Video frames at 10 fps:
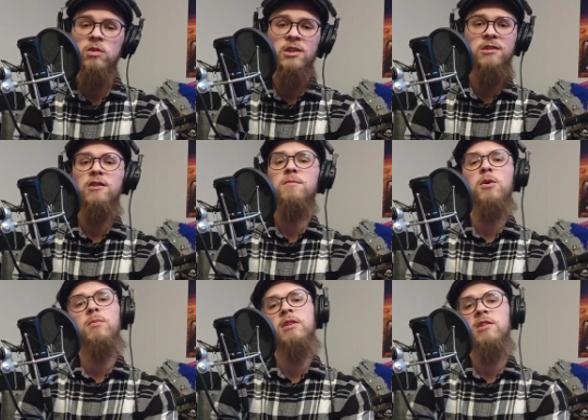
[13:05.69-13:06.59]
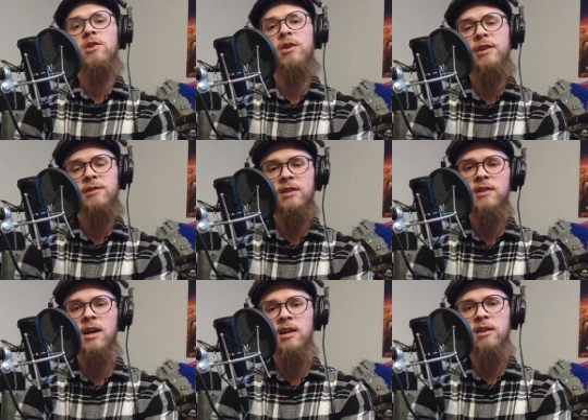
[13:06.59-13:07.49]
took this moment to go onto
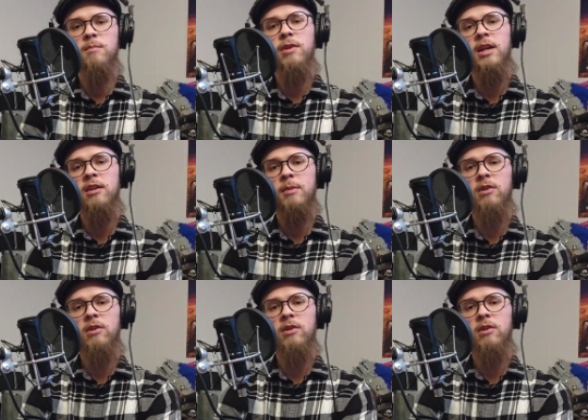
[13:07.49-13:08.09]
TikTok and complain